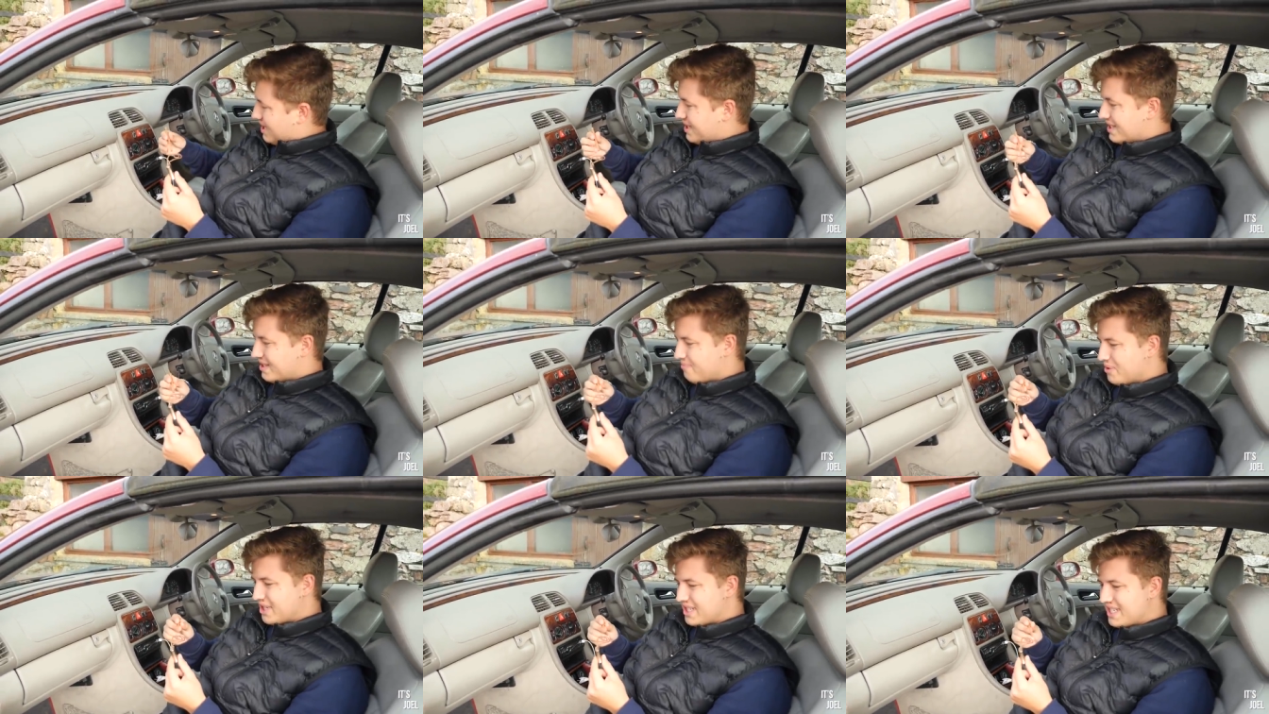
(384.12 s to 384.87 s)
and some
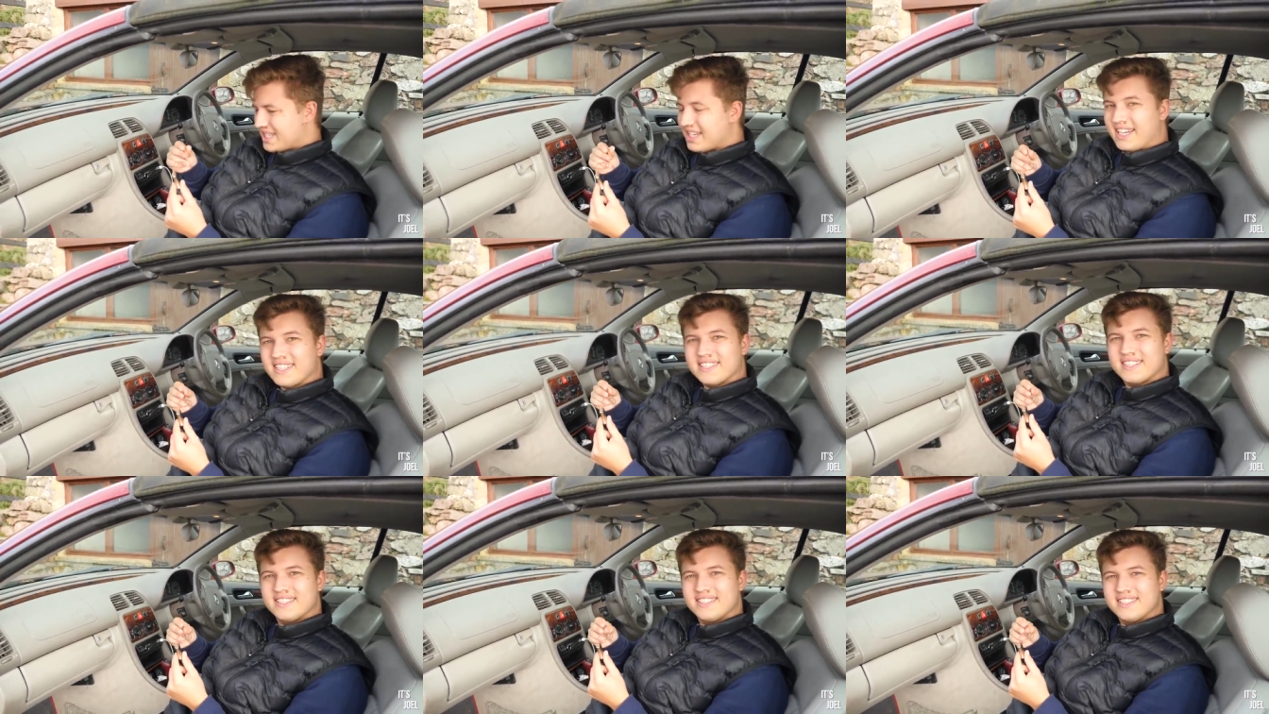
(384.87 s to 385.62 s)
wooden
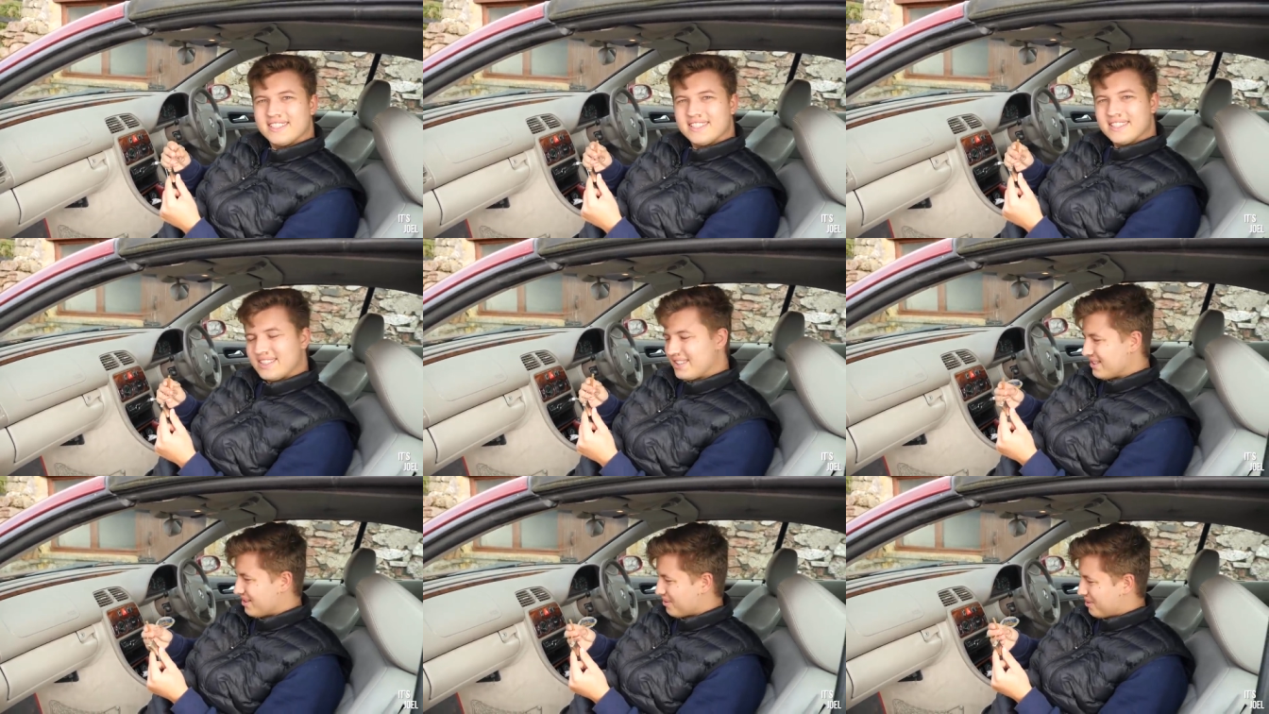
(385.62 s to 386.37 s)
sticks.
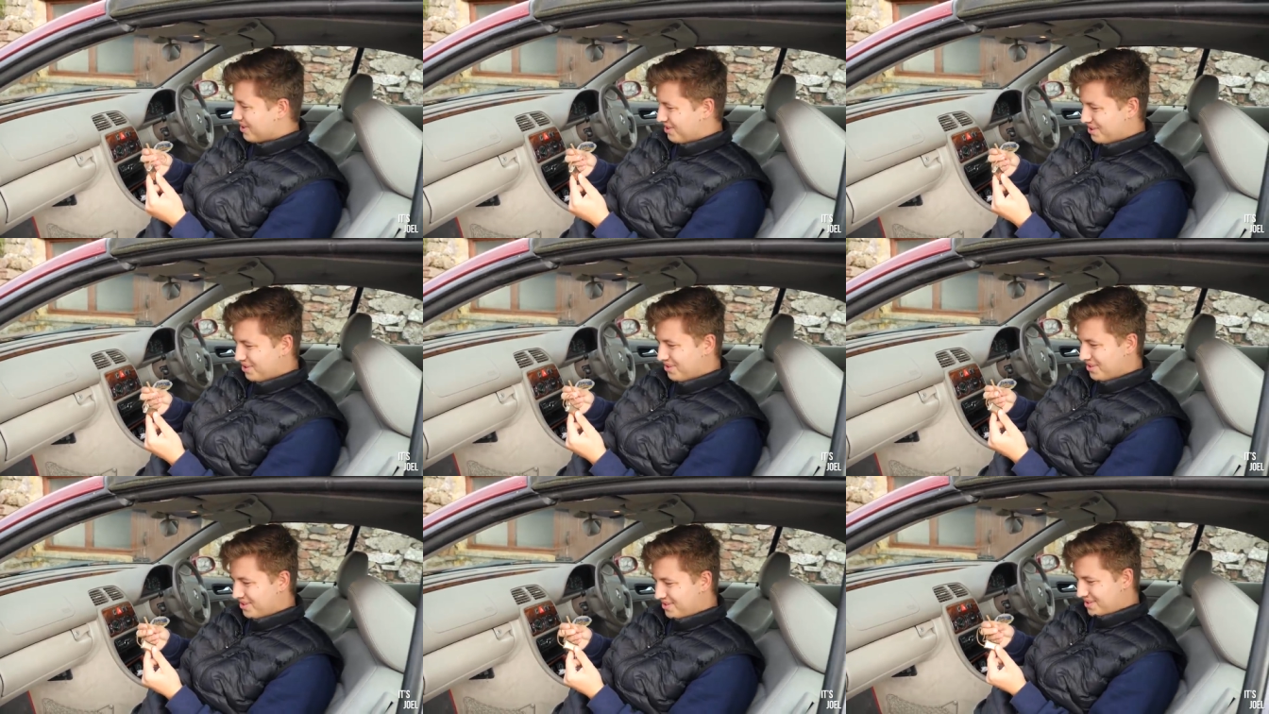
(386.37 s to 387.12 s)
Not quite
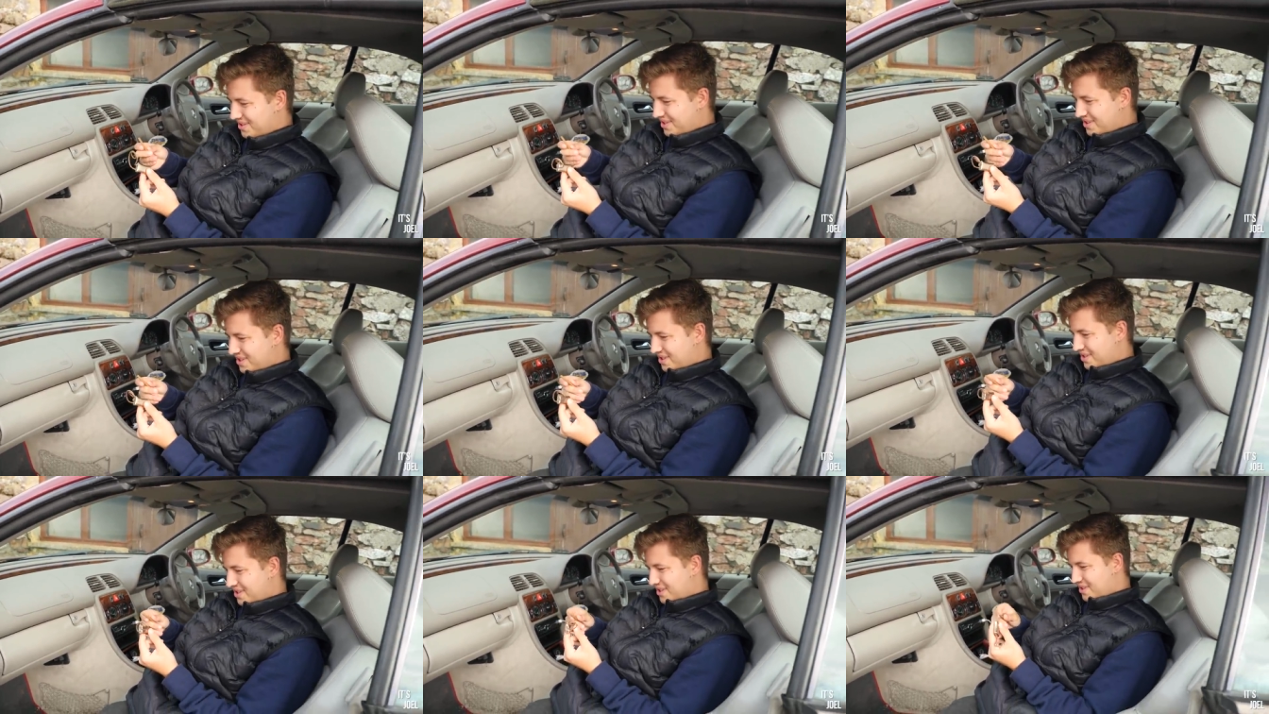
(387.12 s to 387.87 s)
sure
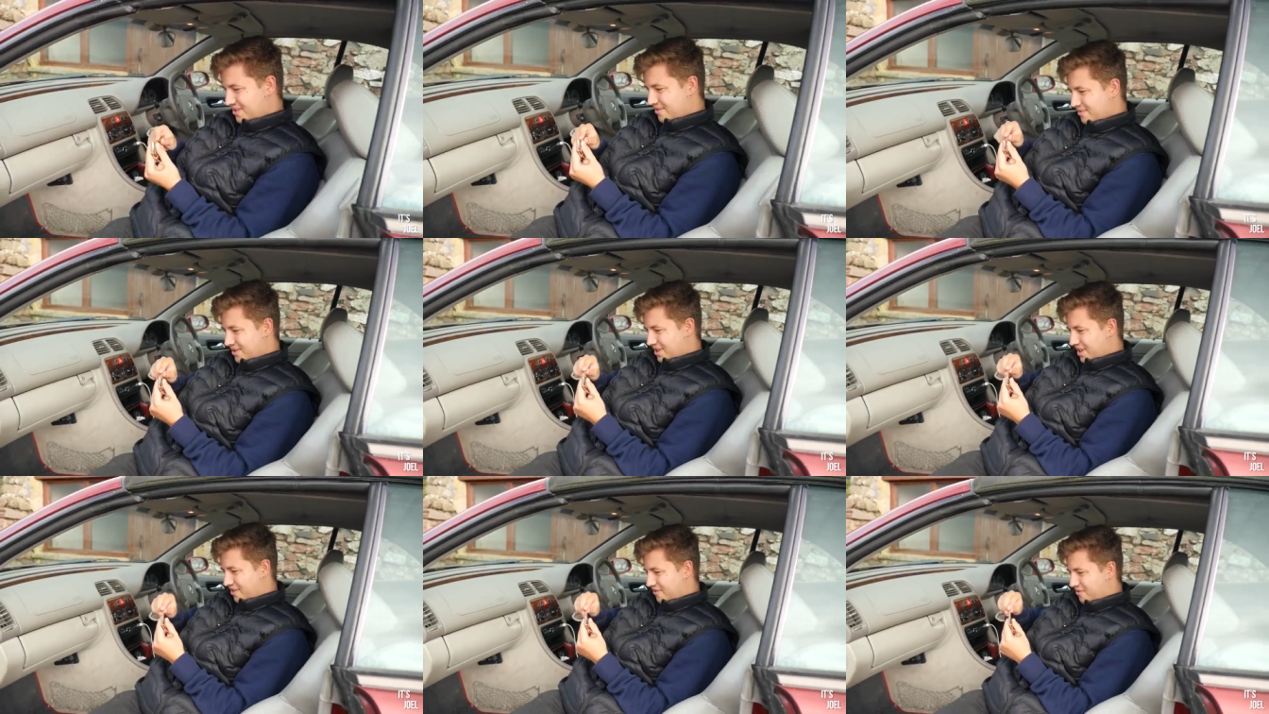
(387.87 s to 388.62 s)
what
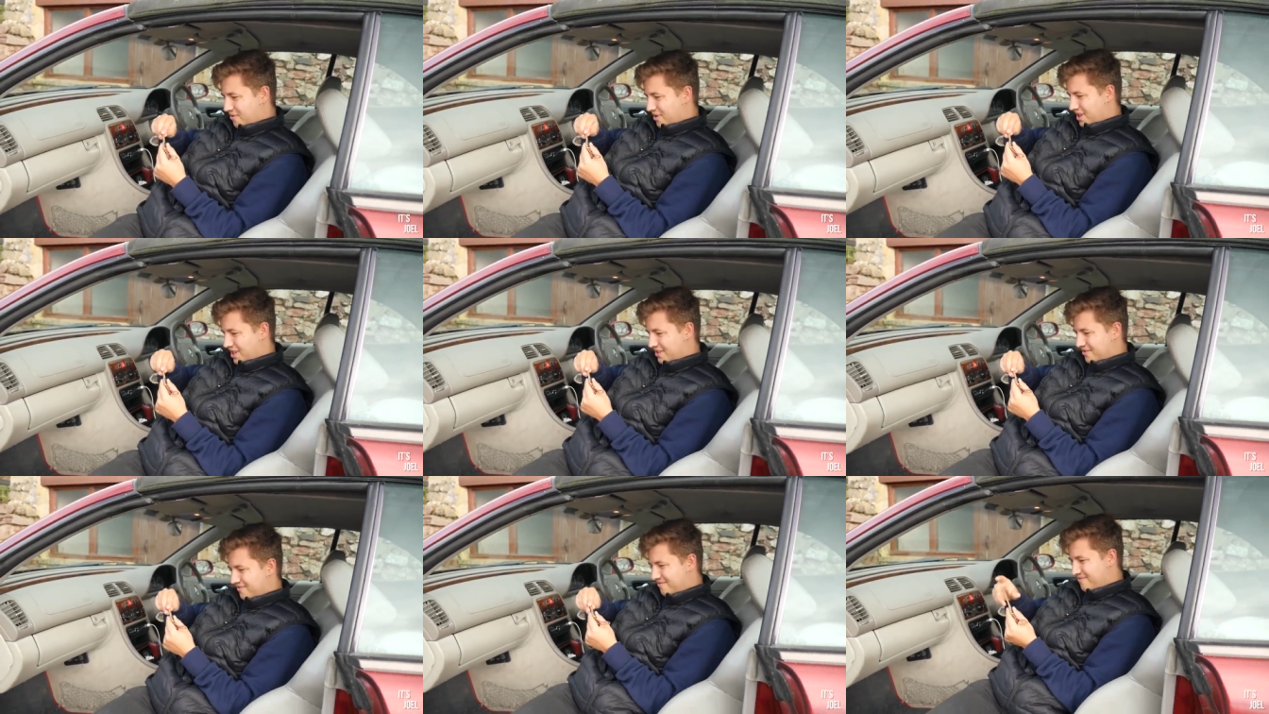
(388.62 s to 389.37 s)
they're for, I
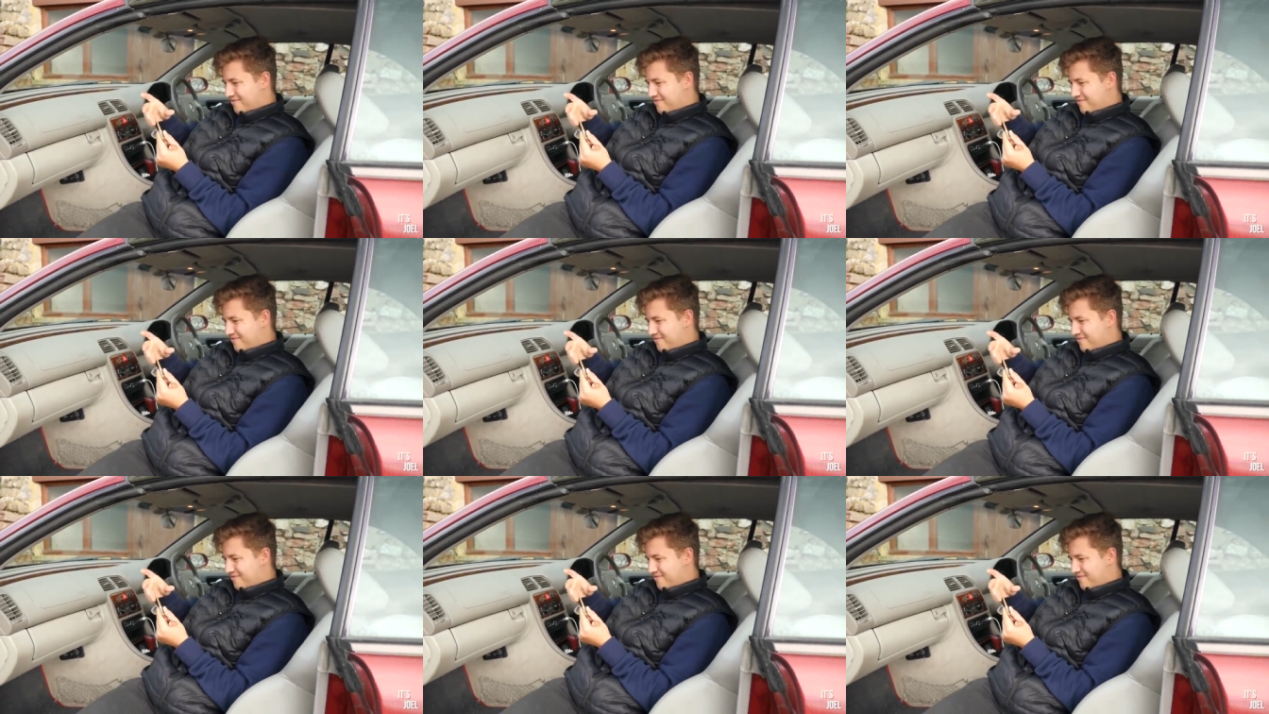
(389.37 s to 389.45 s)
guess.